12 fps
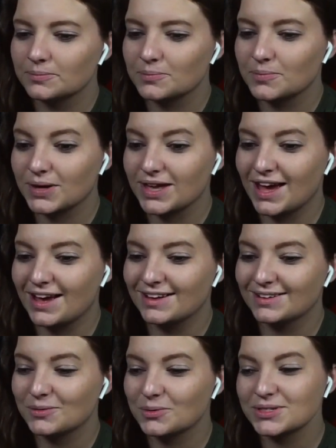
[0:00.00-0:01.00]
But yeah,
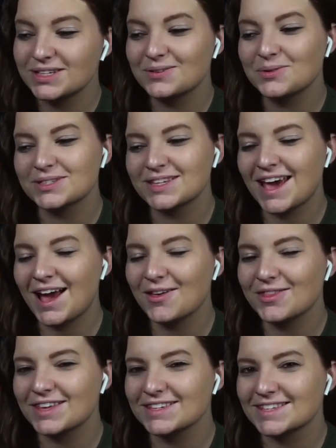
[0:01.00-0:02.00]
we'll see how
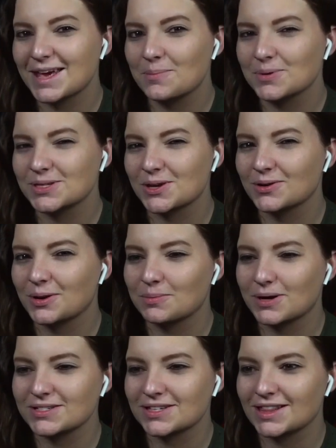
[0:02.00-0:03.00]
this episode
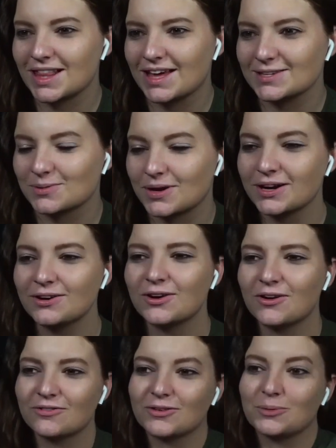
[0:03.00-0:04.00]
compares to the last one. I don't
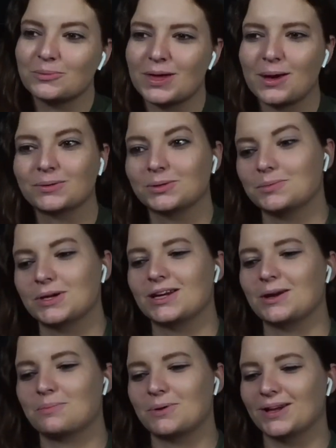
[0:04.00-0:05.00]
know if it'll be able to beat
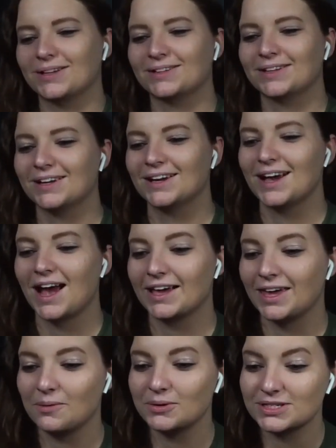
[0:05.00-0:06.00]
it, but I
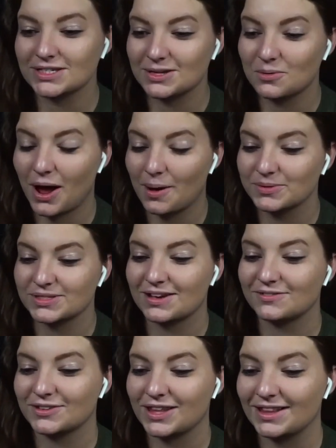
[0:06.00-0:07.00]
can't wait to see what happens
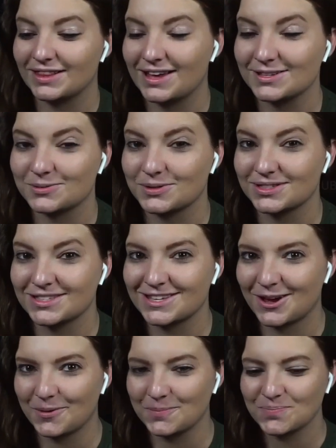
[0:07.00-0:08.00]
after that last one.
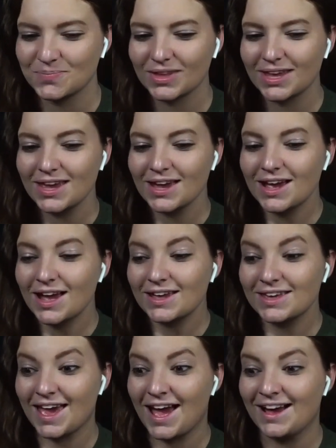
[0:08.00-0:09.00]
So
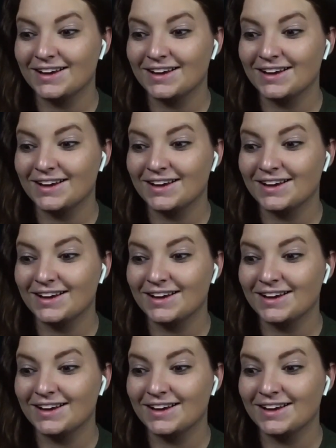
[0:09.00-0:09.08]
yeah,